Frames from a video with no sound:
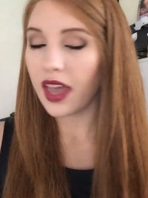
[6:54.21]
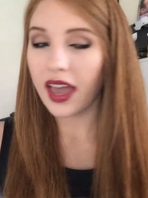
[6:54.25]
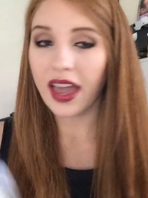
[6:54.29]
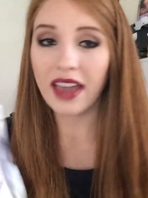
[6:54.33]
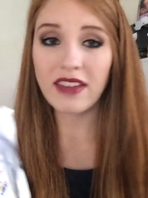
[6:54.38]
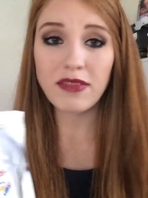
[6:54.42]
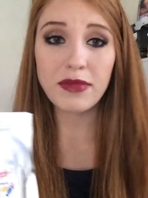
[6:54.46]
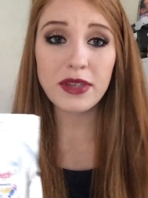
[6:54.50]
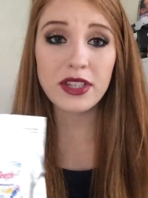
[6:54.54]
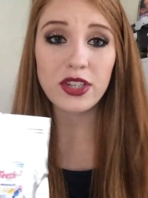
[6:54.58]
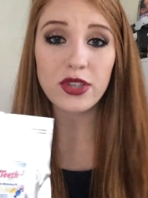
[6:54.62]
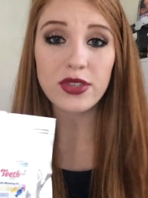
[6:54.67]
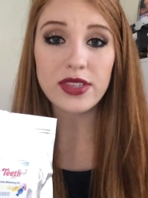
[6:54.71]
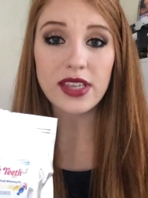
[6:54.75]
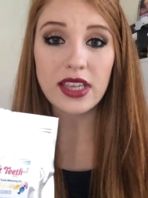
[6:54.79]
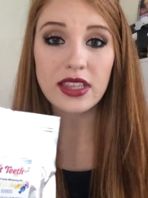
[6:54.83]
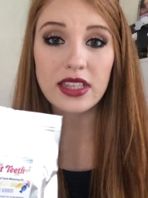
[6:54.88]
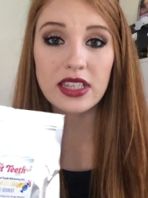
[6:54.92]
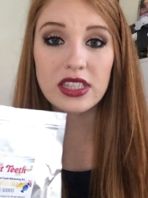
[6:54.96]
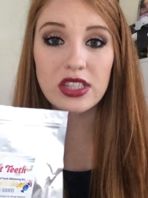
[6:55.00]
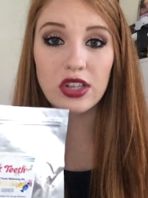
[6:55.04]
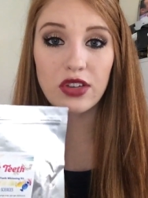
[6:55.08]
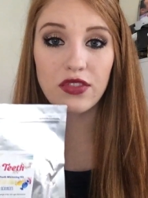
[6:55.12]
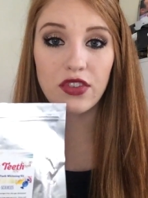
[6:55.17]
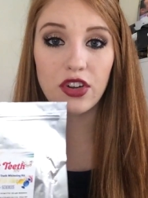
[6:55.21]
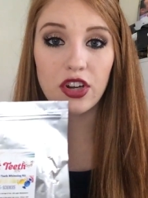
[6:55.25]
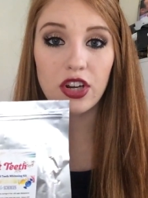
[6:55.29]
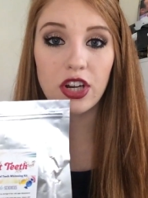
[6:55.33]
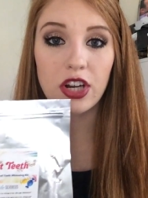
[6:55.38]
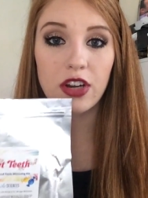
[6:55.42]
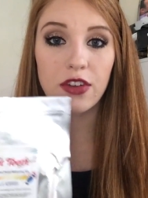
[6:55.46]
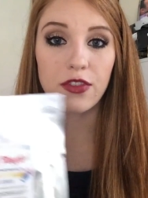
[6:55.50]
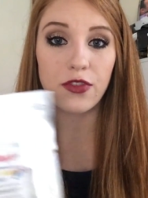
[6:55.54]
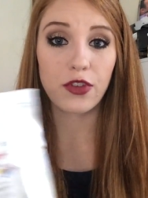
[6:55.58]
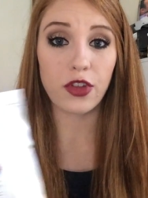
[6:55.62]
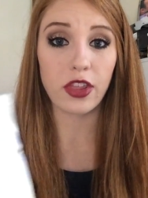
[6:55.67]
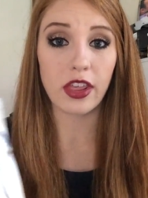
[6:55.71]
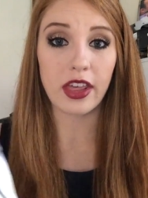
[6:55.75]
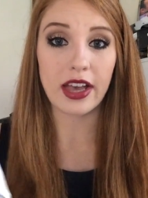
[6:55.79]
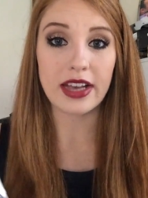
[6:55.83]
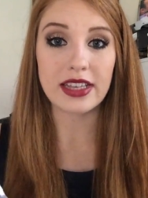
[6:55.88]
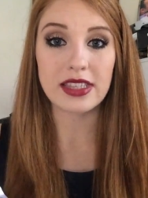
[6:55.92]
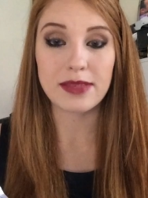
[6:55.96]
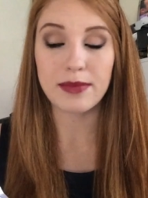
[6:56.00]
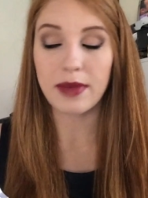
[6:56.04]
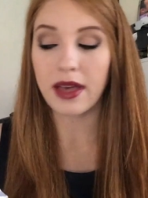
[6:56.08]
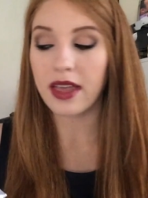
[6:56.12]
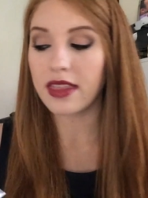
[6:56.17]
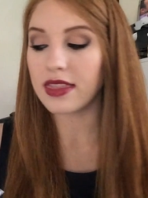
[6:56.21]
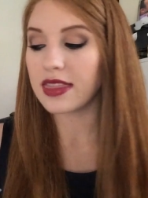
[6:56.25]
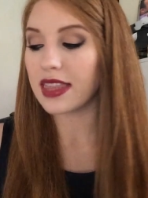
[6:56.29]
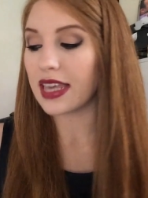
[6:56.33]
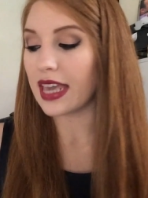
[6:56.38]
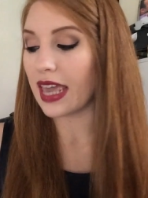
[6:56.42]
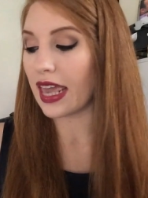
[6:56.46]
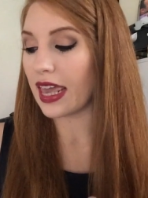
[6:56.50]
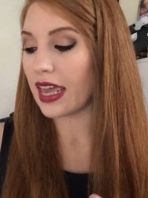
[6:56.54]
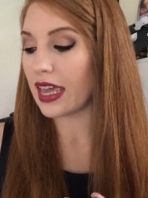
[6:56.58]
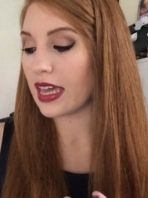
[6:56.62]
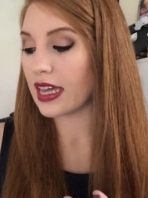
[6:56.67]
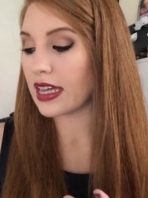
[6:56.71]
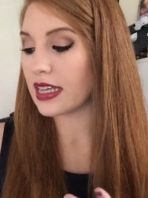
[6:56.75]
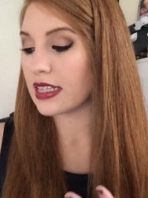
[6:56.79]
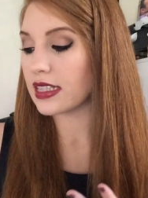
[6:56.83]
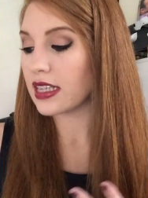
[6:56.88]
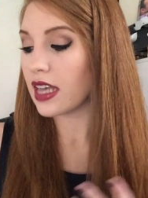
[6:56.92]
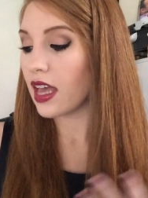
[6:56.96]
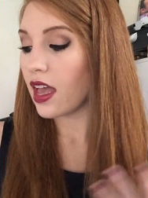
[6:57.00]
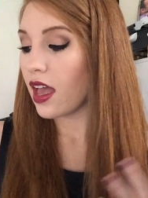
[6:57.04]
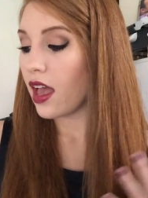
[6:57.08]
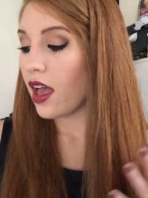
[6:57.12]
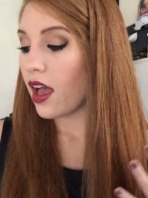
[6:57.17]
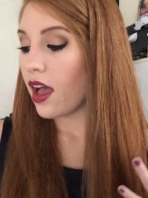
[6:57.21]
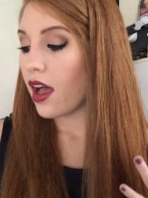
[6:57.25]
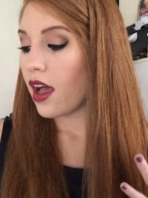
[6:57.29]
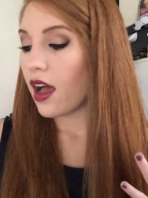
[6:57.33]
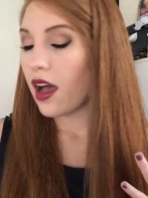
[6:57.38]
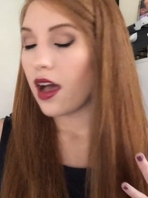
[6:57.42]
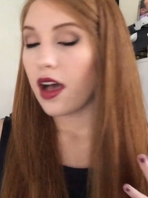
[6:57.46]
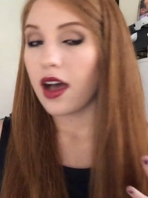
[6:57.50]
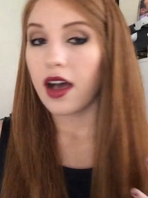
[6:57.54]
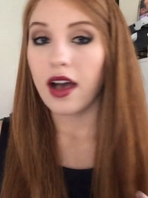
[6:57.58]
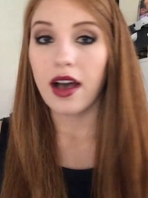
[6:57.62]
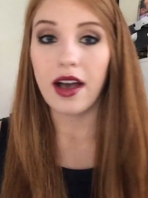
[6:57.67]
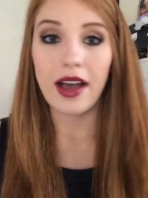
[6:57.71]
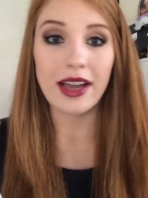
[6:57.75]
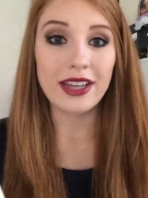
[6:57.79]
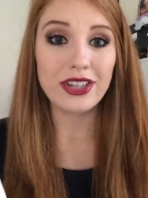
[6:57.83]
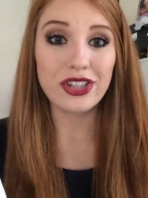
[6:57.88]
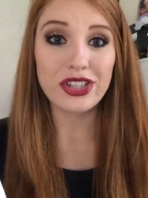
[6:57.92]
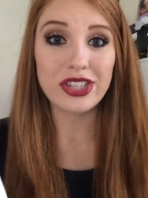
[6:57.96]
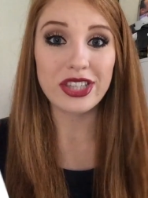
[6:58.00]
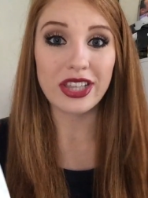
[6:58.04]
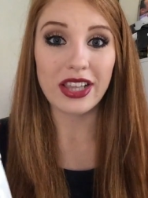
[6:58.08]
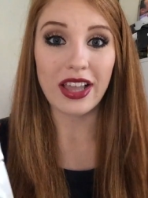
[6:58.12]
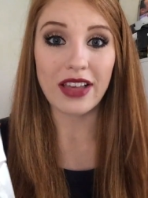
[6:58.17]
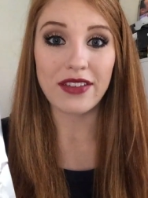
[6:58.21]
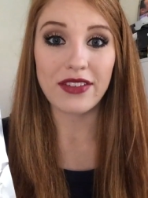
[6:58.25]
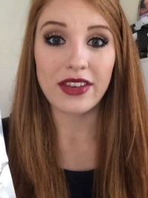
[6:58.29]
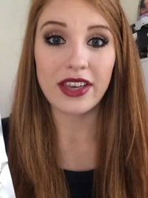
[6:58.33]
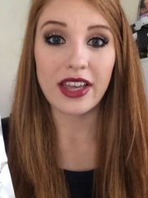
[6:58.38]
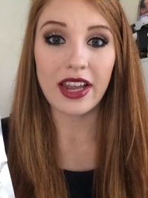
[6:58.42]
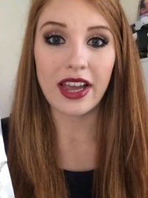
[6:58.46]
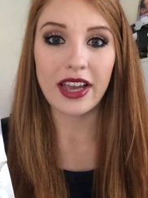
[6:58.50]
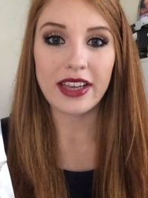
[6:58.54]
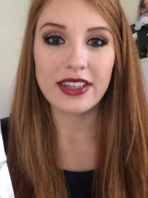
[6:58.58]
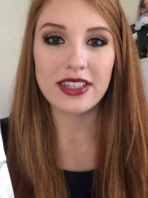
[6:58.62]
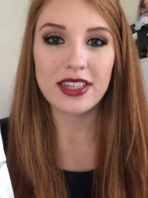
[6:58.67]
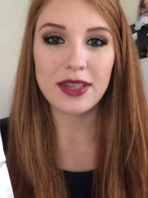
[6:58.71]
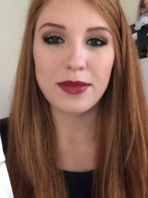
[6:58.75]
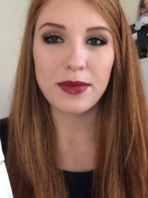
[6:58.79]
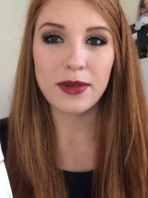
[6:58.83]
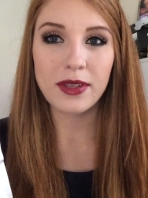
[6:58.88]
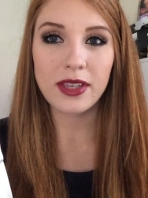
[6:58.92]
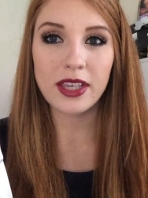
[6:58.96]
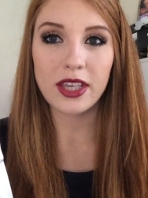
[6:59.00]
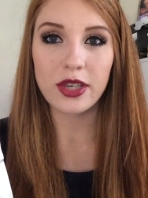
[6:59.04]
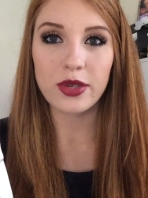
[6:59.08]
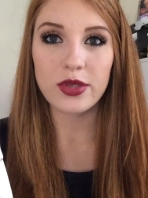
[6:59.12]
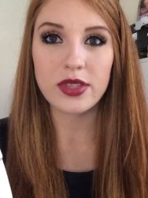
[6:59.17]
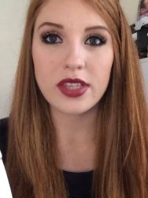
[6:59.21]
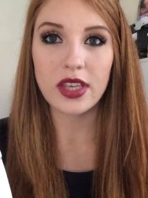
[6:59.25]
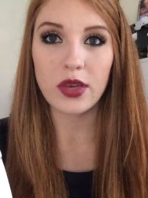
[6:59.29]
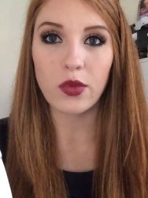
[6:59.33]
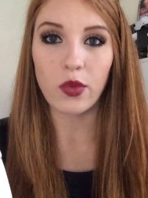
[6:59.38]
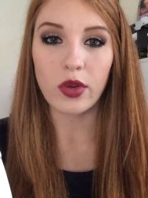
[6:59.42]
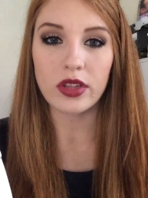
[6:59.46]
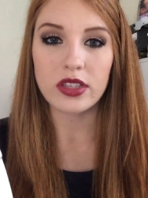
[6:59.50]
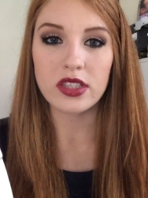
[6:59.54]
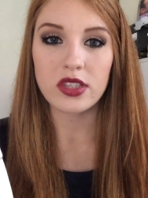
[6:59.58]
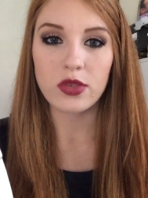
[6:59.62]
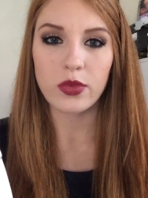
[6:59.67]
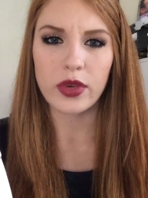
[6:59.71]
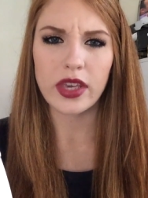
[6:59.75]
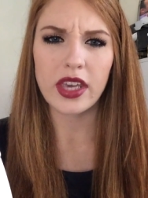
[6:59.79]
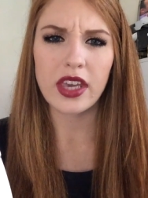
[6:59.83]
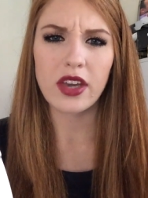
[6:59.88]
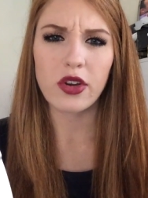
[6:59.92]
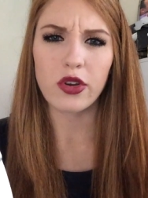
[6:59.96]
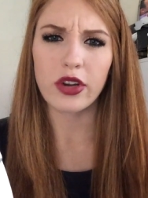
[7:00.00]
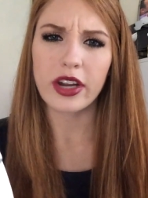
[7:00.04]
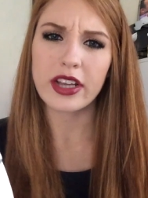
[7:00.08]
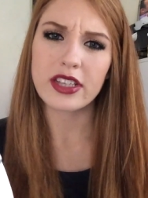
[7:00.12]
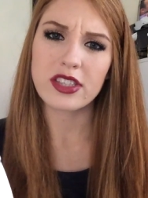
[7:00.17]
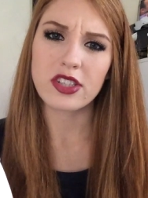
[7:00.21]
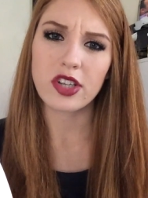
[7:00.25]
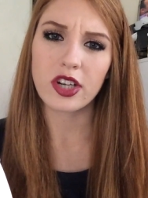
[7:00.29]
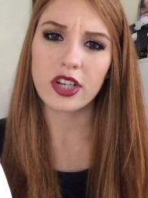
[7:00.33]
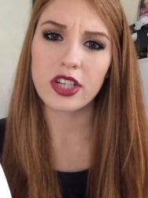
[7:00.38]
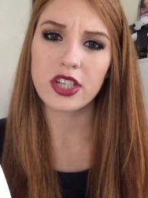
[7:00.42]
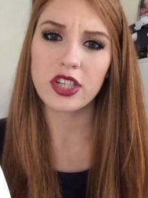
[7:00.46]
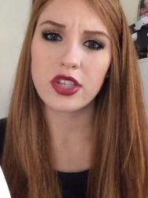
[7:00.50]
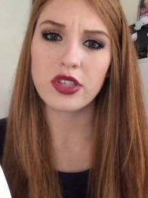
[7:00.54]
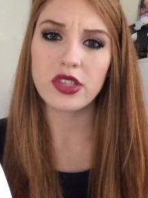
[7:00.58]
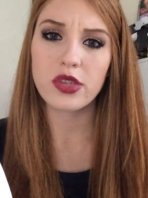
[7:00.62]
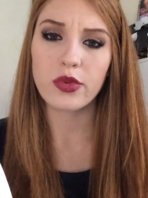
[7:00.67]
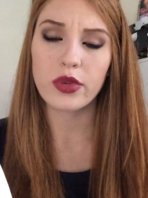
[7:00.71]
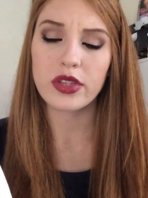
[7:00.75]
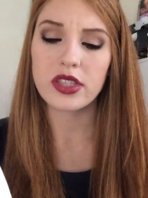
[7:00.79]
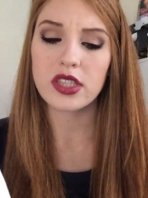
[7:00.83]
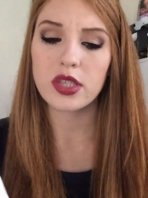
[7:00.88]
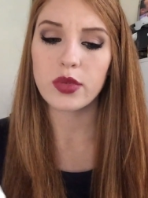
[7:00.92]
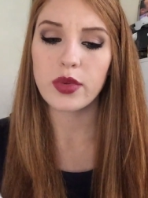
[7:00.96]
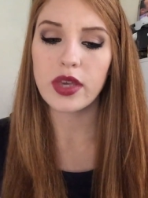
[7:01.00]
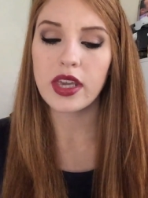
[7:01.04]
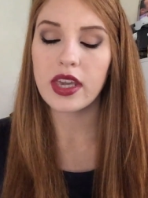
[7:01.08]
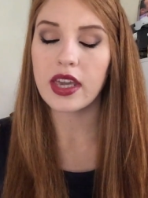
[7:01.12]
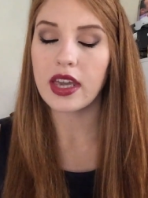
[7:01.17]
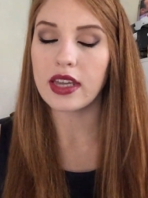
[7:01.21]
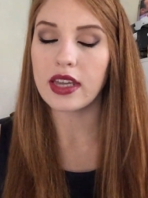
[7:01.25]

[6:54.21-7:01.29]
I've been using this over for the last month, and I just love it. I typically use it once a week, or I started to use it once a week,